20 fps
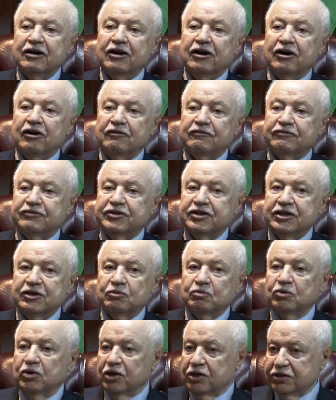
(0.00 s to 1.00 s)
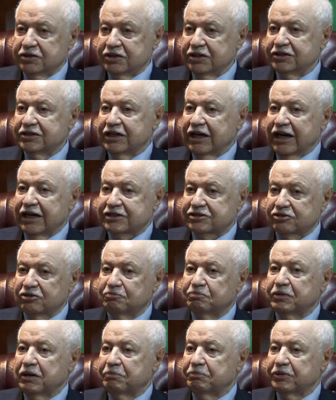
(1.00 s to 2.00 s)
of the World Intellectual
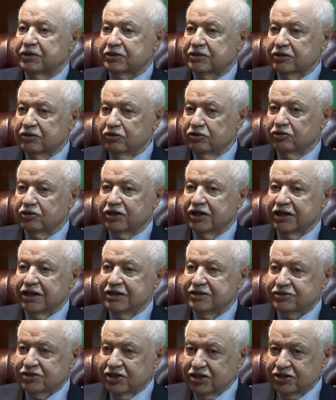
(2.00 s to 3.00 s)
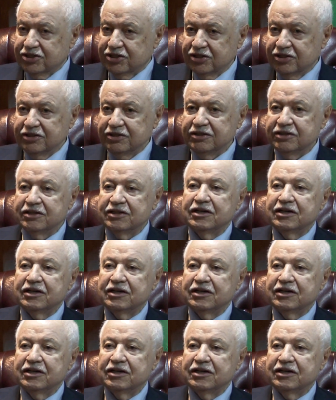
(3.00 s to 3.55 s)
Property Organization